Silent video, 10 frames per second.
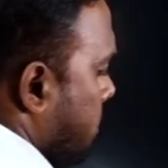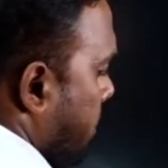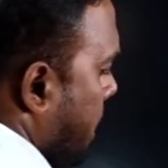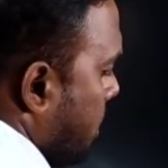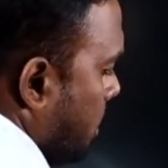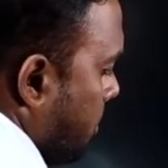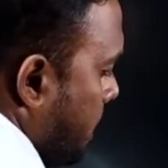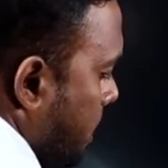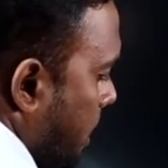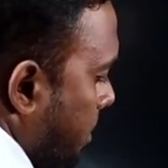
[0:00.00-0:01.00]
Because of
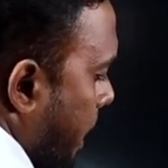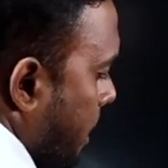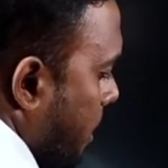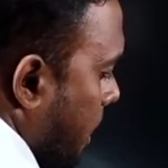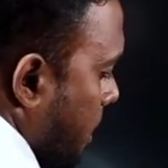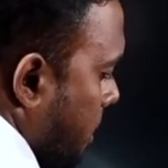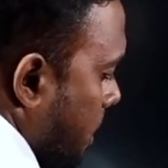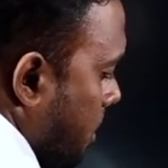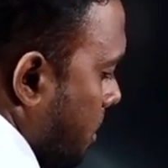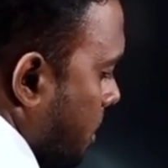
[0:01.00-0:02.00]
this
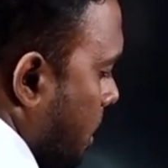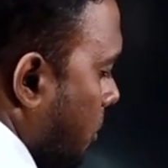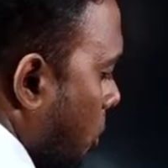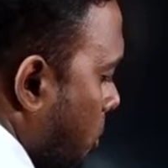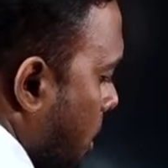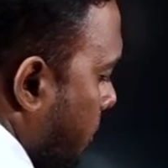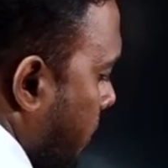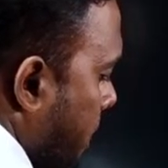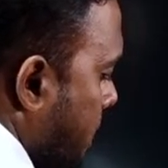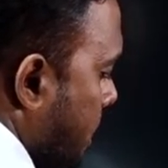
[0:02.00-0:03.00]
demagnetizing, the overall
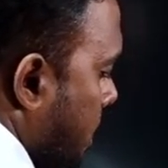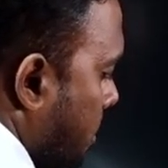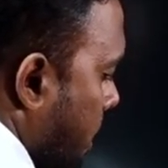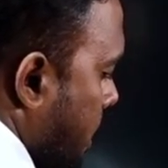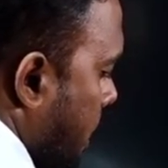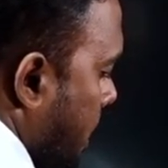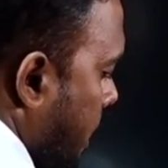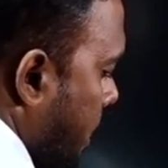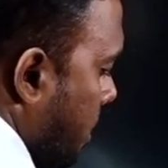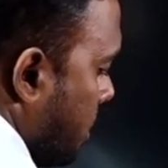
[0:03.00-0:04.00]
flux in the machine
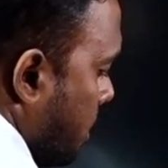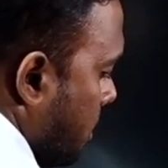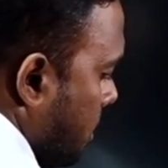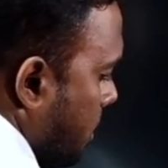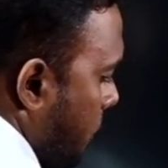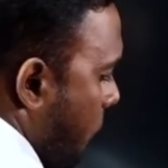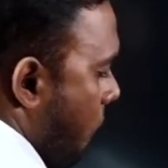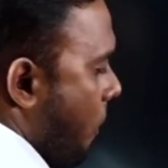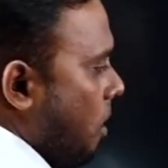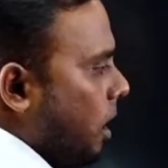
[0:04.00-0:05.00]
decreases,
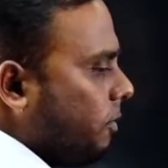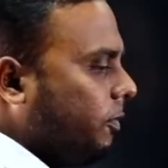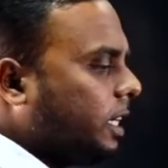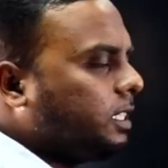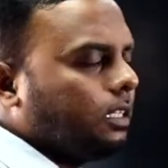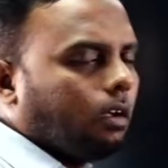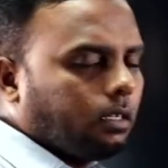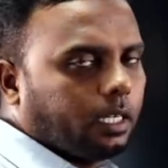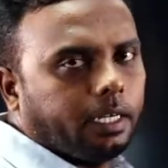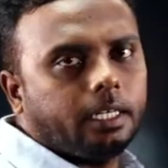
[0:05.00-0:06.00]
or flux in
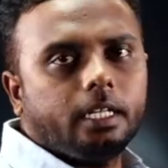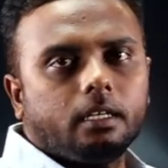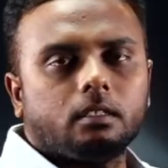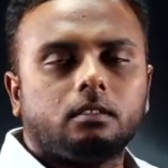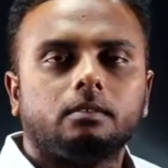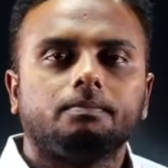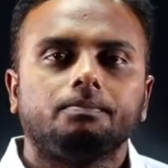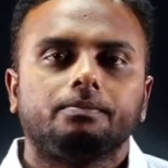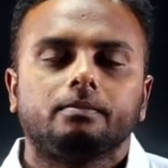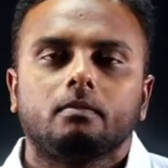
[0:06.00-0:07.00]
alternator decrease.
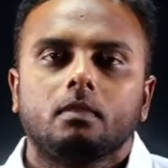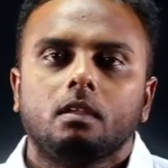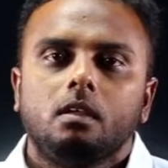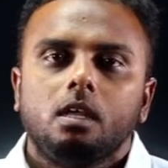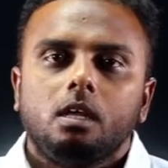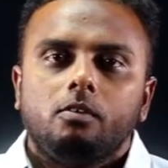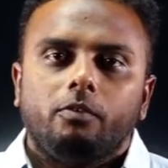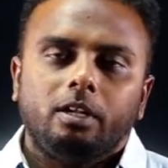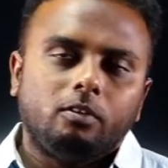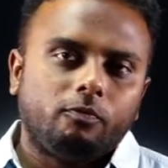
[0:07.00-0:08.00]

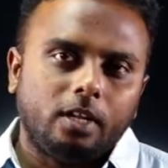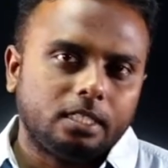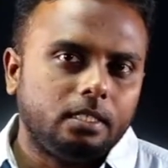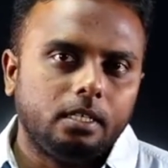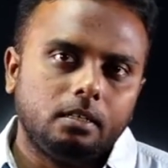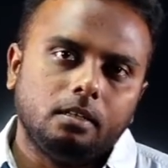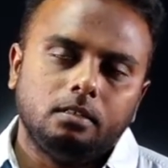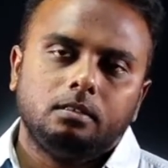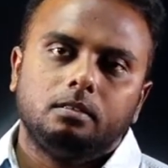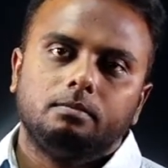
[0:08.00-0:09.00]
Whenever flux
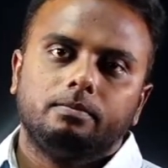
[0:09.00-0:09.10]
decrease,